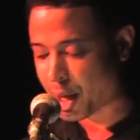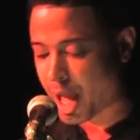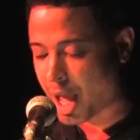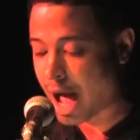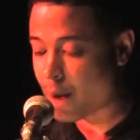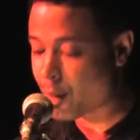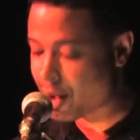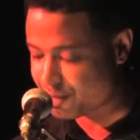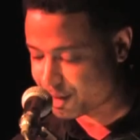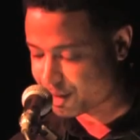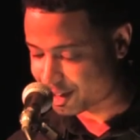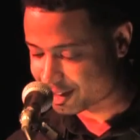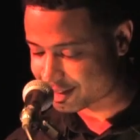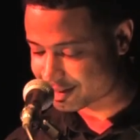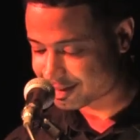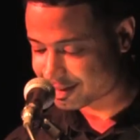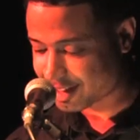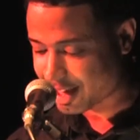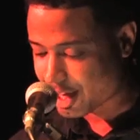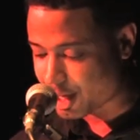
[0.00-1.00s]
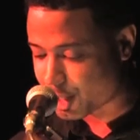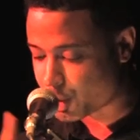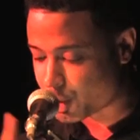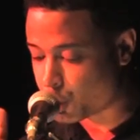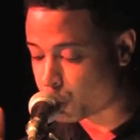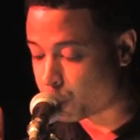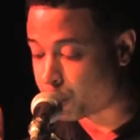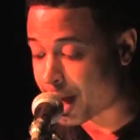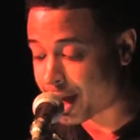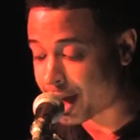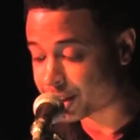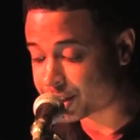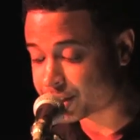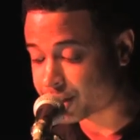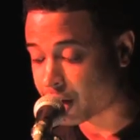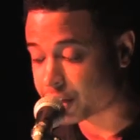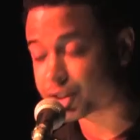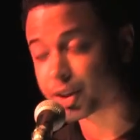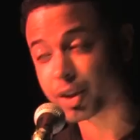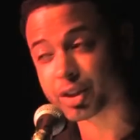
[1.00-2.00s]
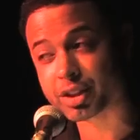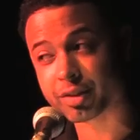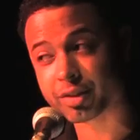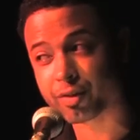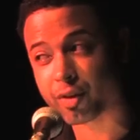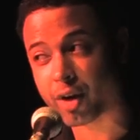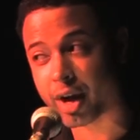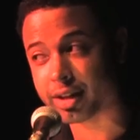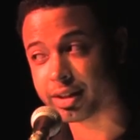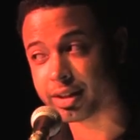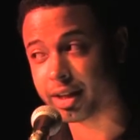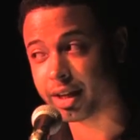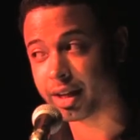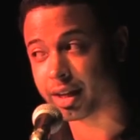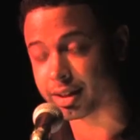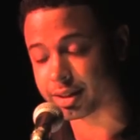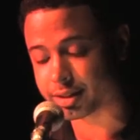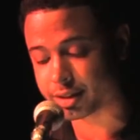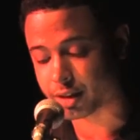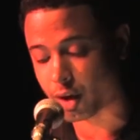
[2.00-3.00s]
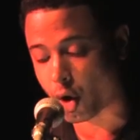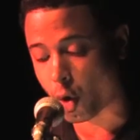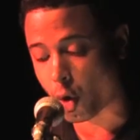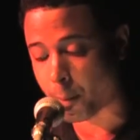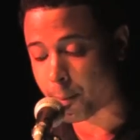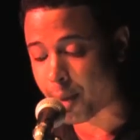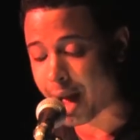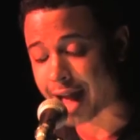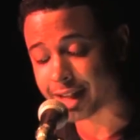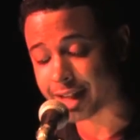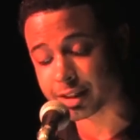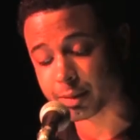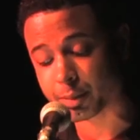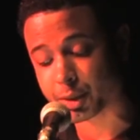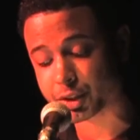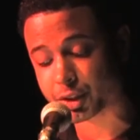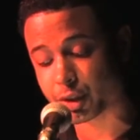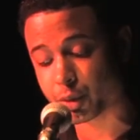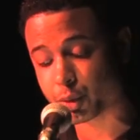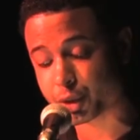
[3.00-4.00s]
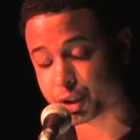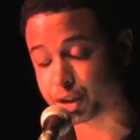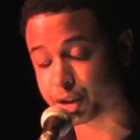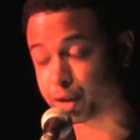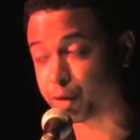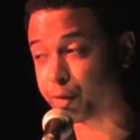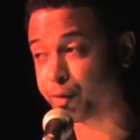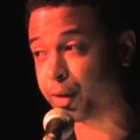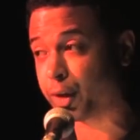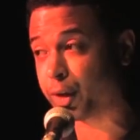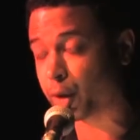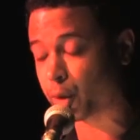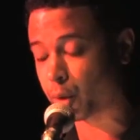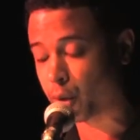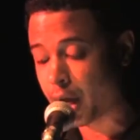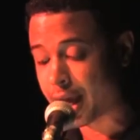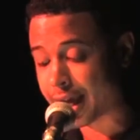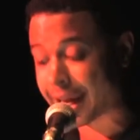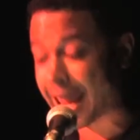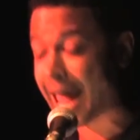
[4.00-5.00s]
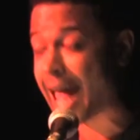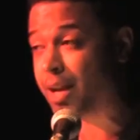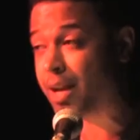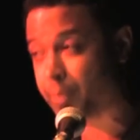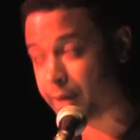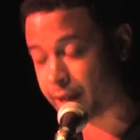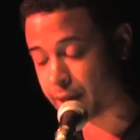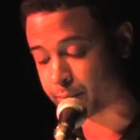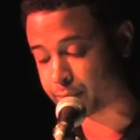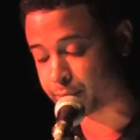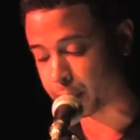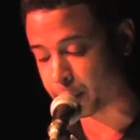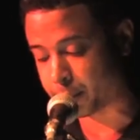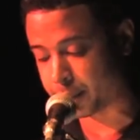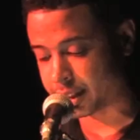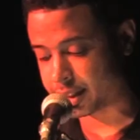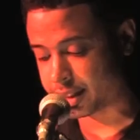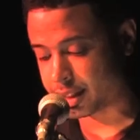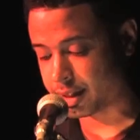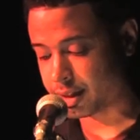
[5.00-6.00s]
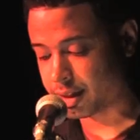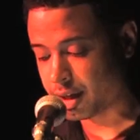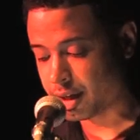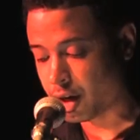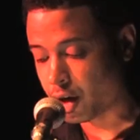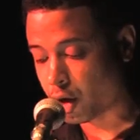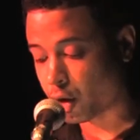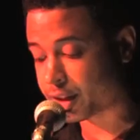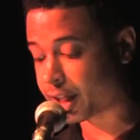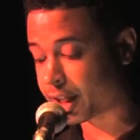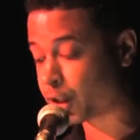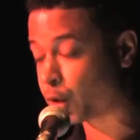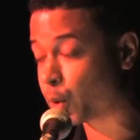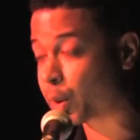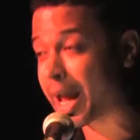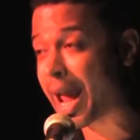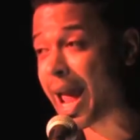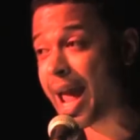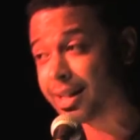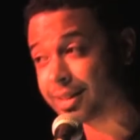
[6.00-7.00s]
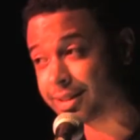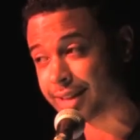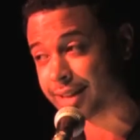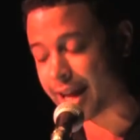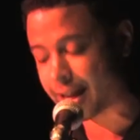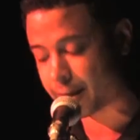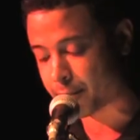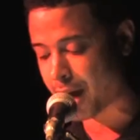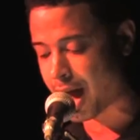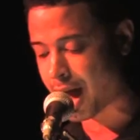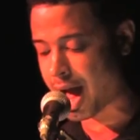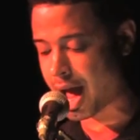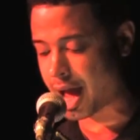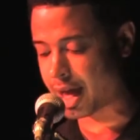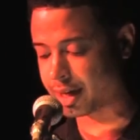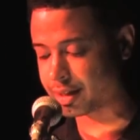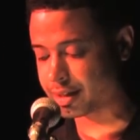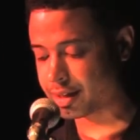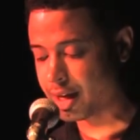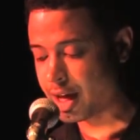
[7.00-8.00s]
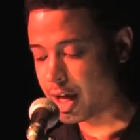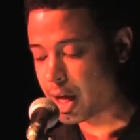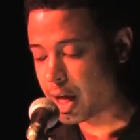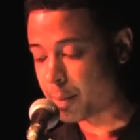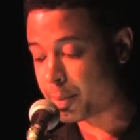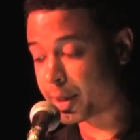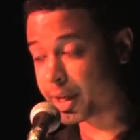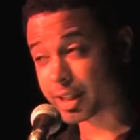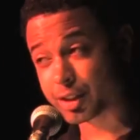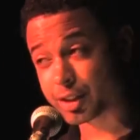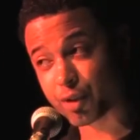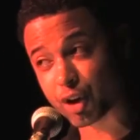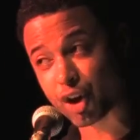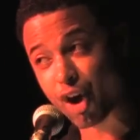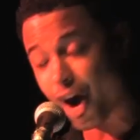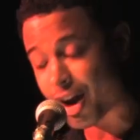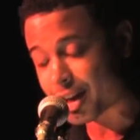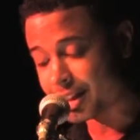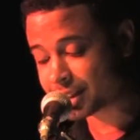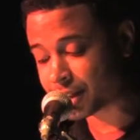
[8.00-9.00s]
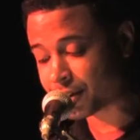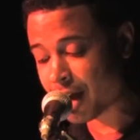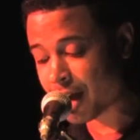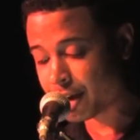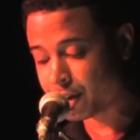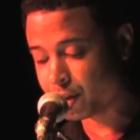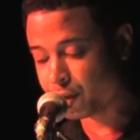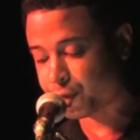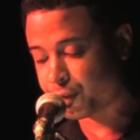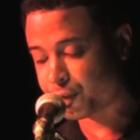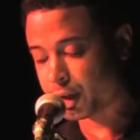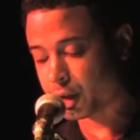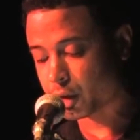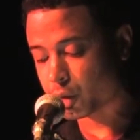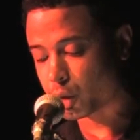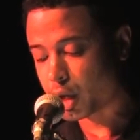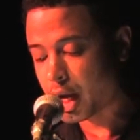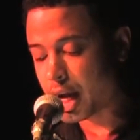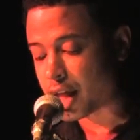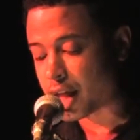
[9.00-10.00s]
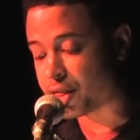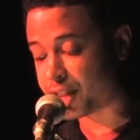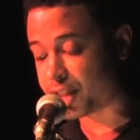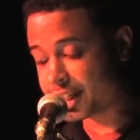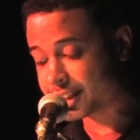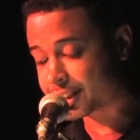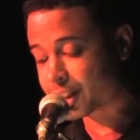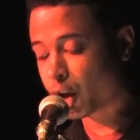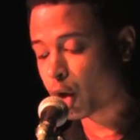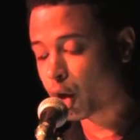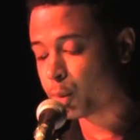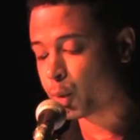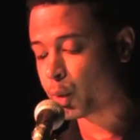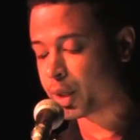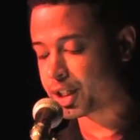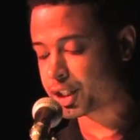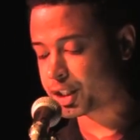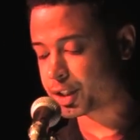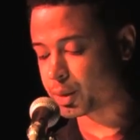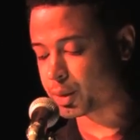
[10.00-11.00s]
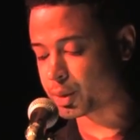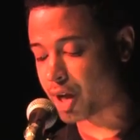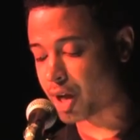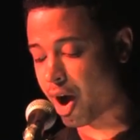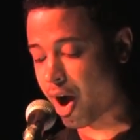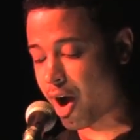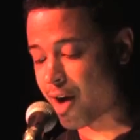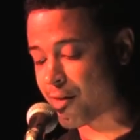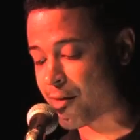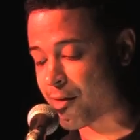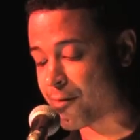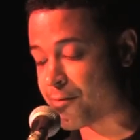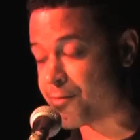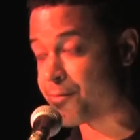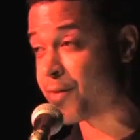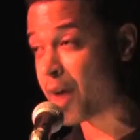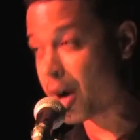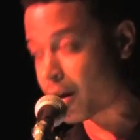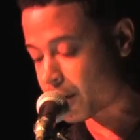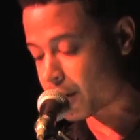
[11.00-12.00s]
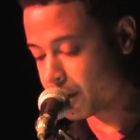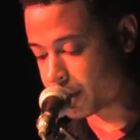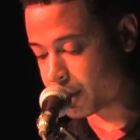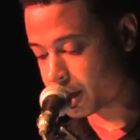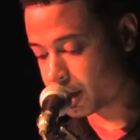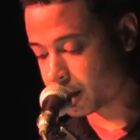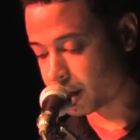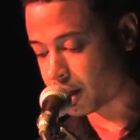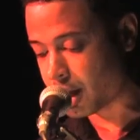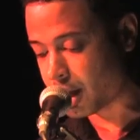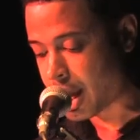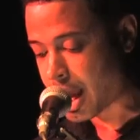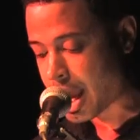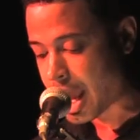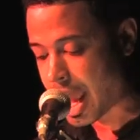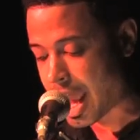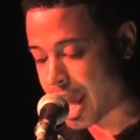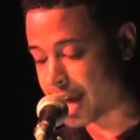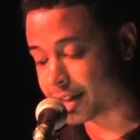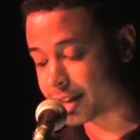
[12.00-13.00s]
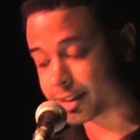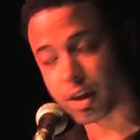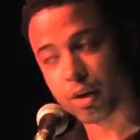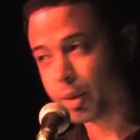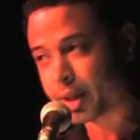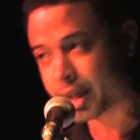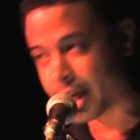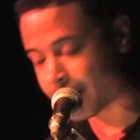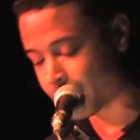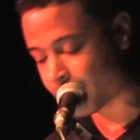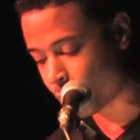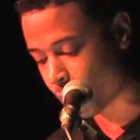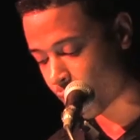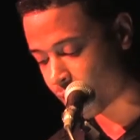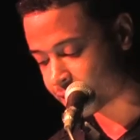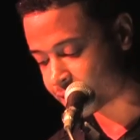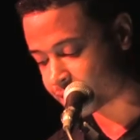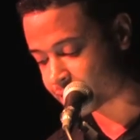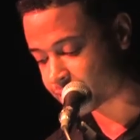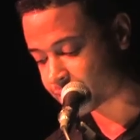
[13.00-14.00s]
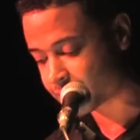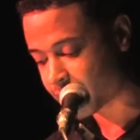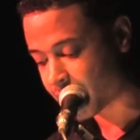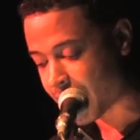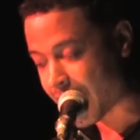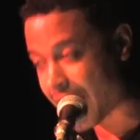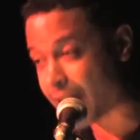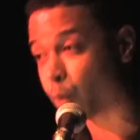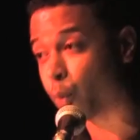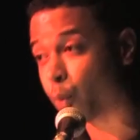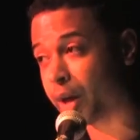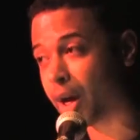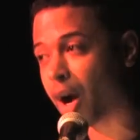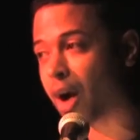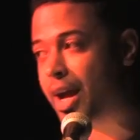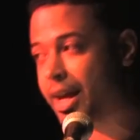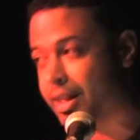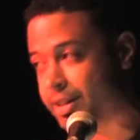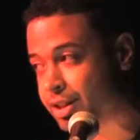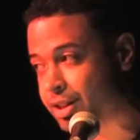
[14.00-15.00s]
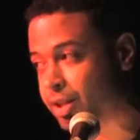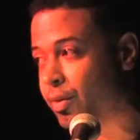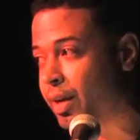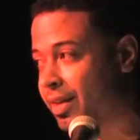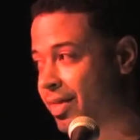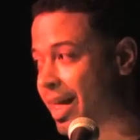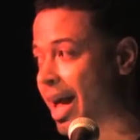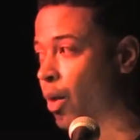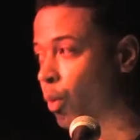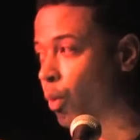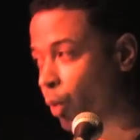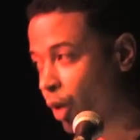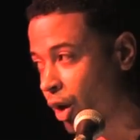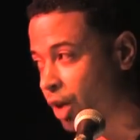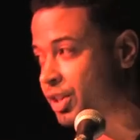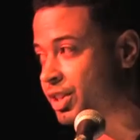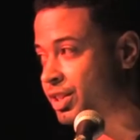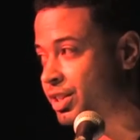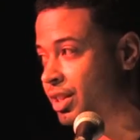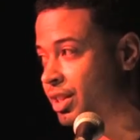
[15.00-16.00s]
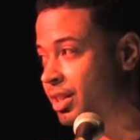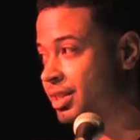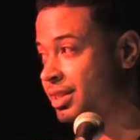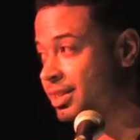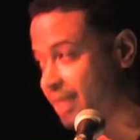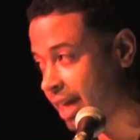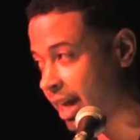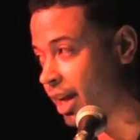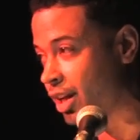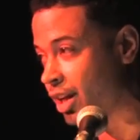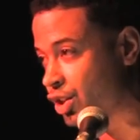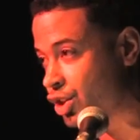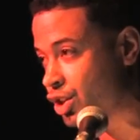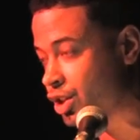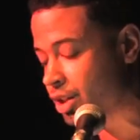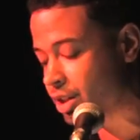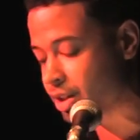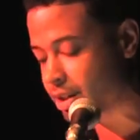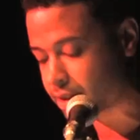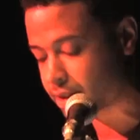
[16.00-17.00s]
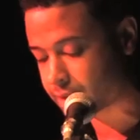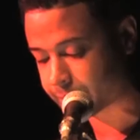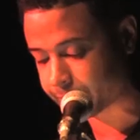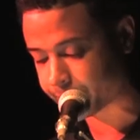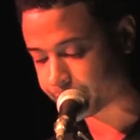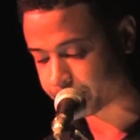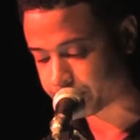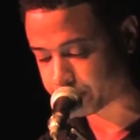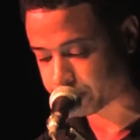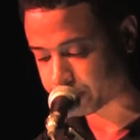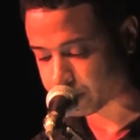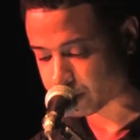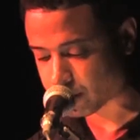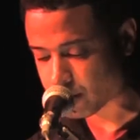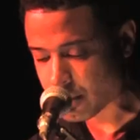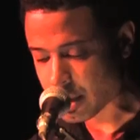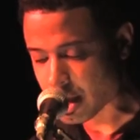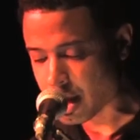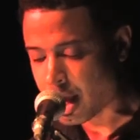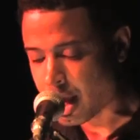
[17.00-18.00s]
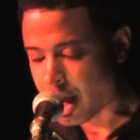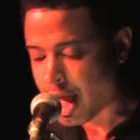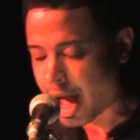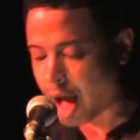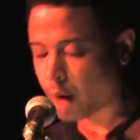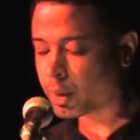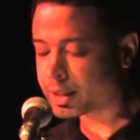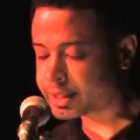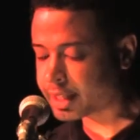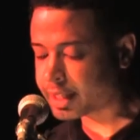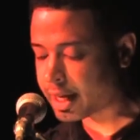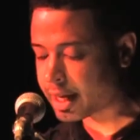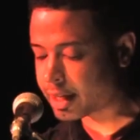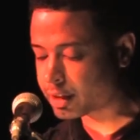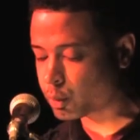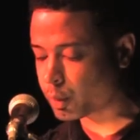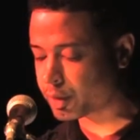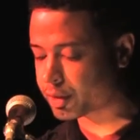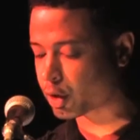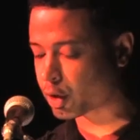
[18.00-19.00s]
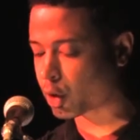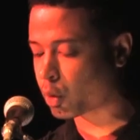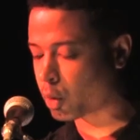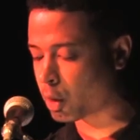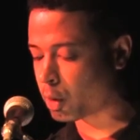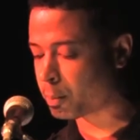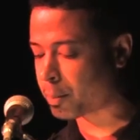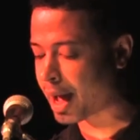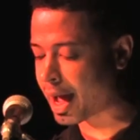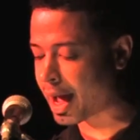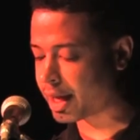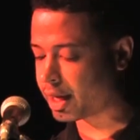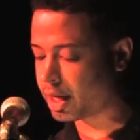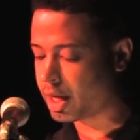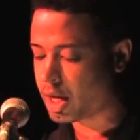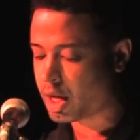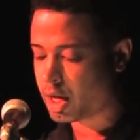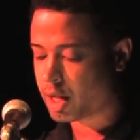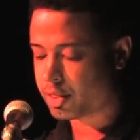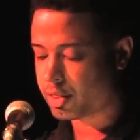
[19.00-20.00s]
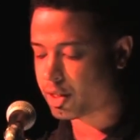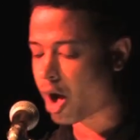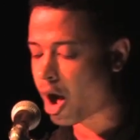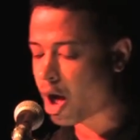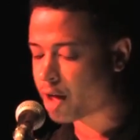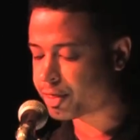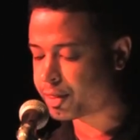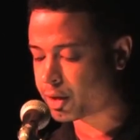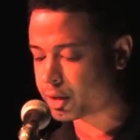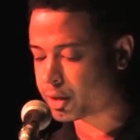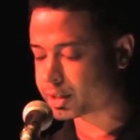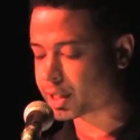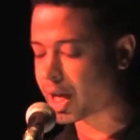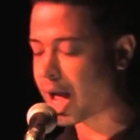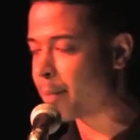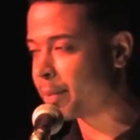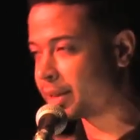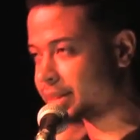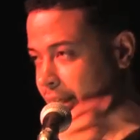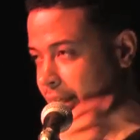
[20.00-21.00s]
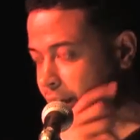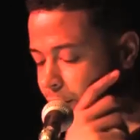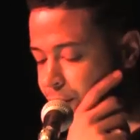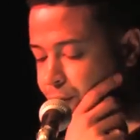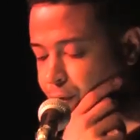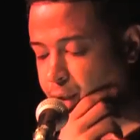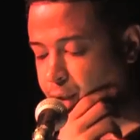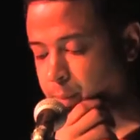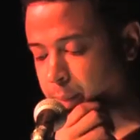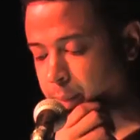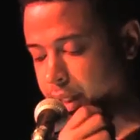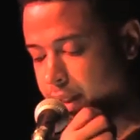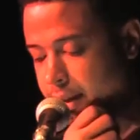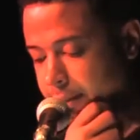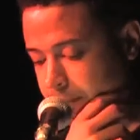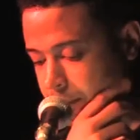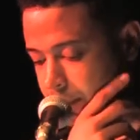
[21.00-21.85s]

However, you better start searching for ideas or possible solutions you feel can be implemented or that you can stand behind, because regardless of how you feel, these global issues are very real and it's only getting worse, and we are entering that worst stage. I want to end with a quote by the author Thomas L. Friedman.